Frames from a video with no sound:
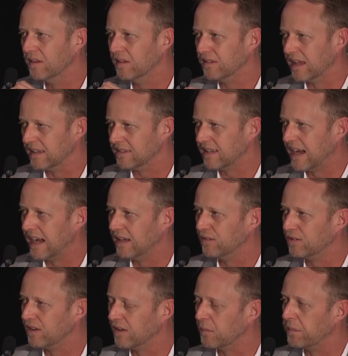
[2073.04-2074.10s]
that
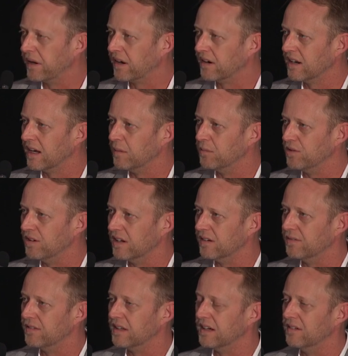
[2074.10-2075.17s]
ties to the paradigm
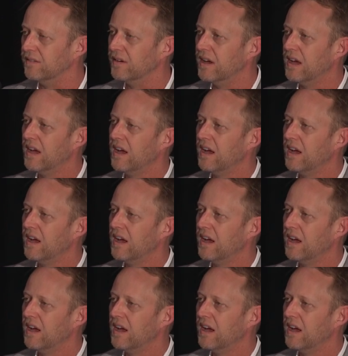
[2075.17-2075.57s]
shift of